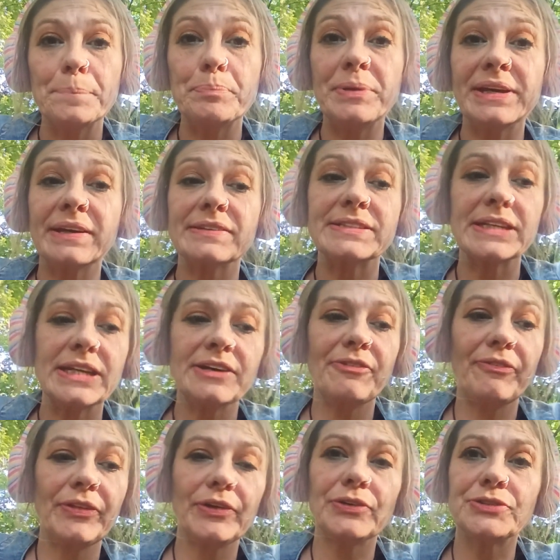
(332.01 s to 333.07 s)
Because if
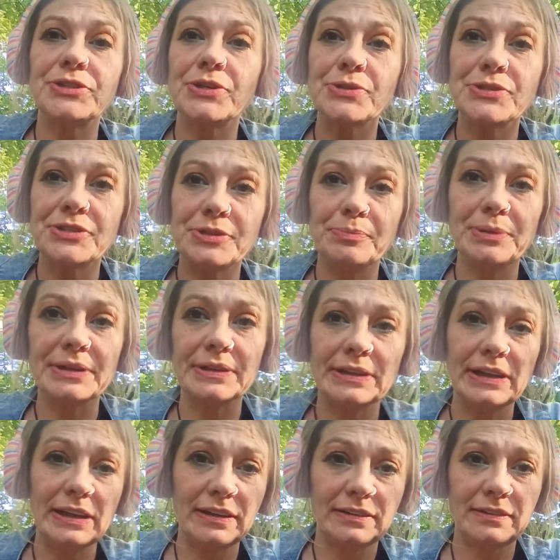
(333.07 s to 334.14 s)
there's no
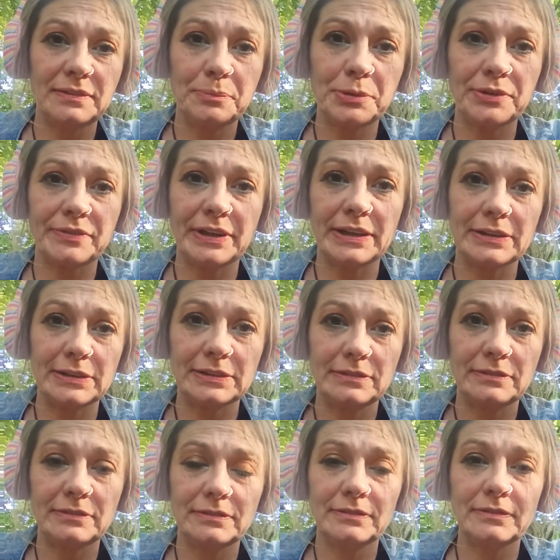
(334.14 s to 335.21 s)
stability provided,
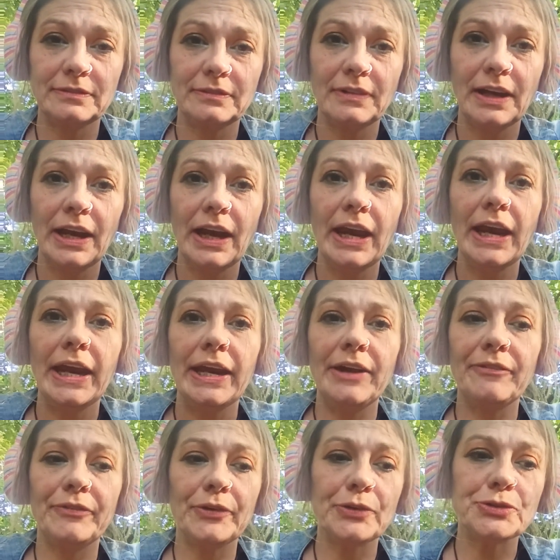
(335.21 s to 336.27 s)

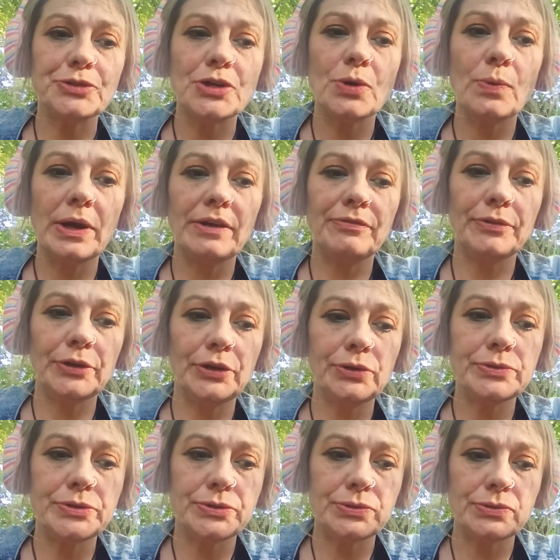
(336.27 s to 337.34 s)
if there's no way for you
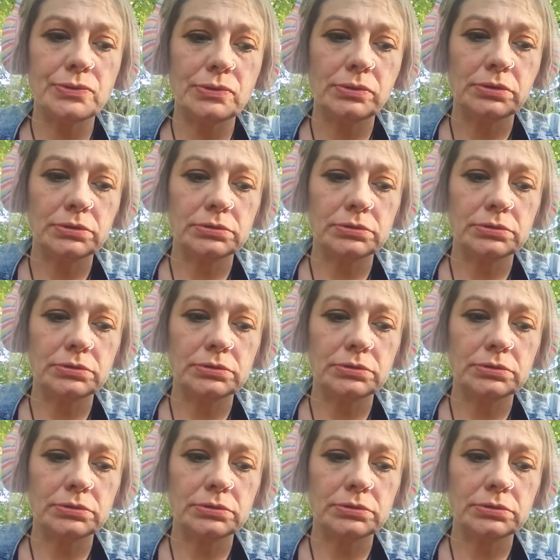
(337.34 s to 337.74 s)
to